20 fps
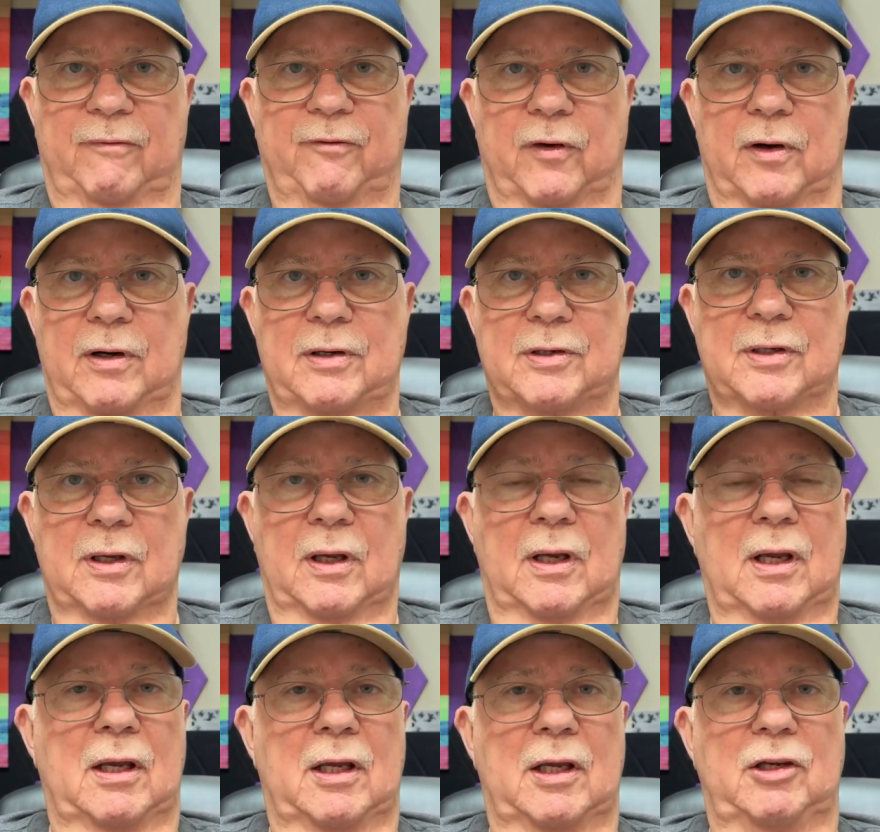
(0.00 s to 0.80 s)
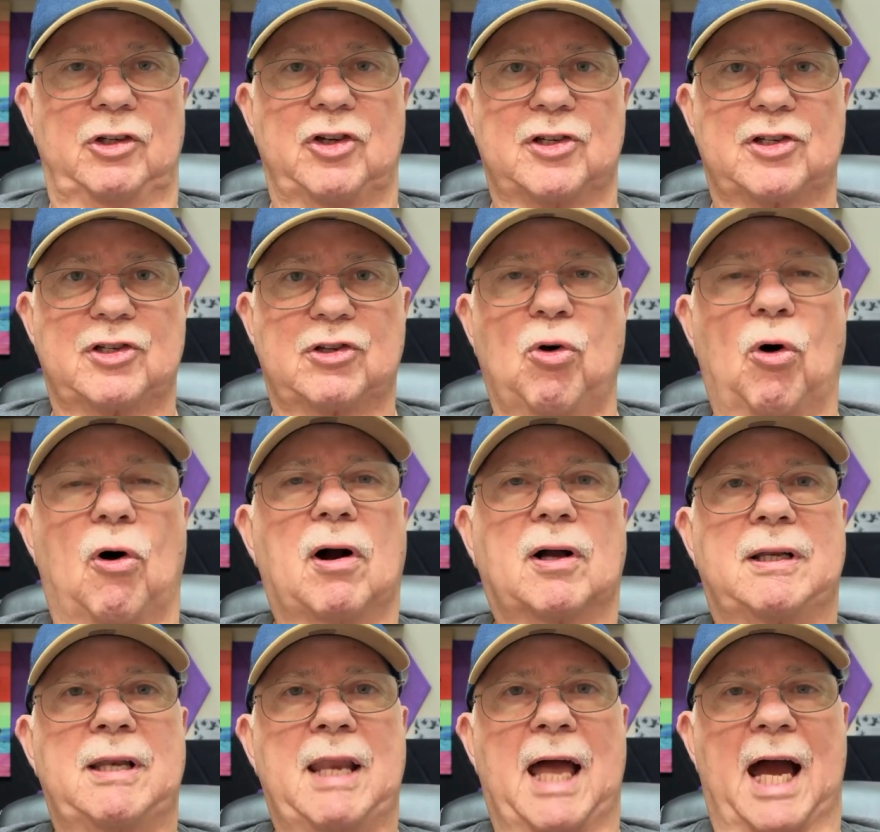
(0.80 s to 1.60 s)
first. You just
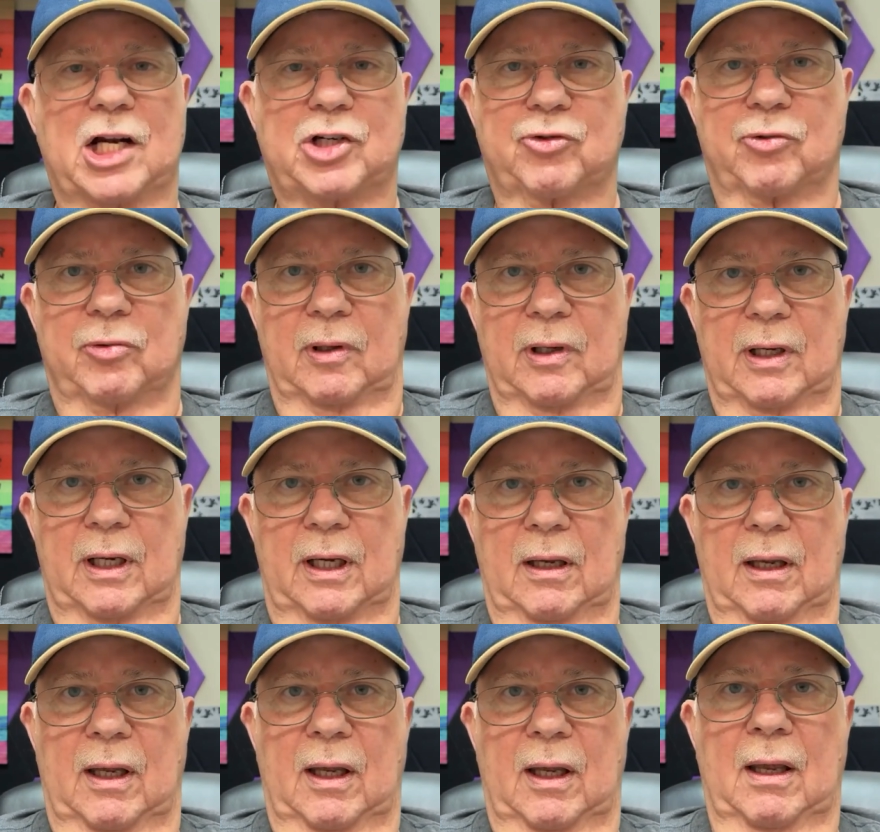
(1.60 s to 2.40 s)
talk naturally.